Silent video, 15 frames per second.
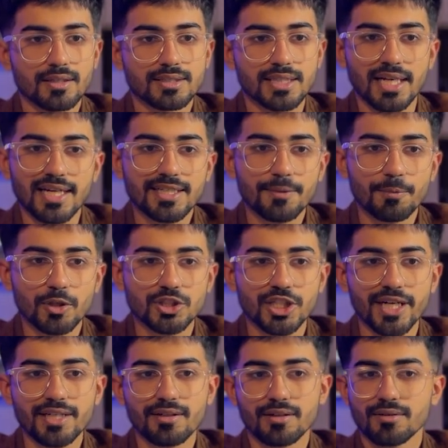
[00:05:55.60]
Select a
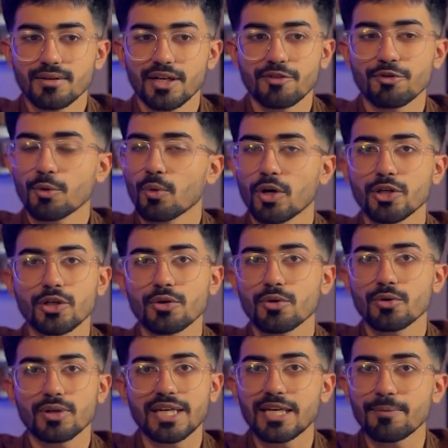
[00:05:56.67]
project. If you want
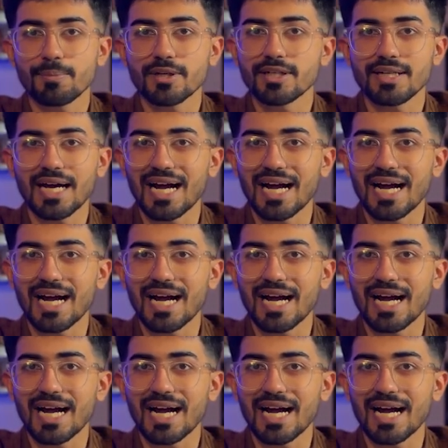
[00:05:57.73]
to keep it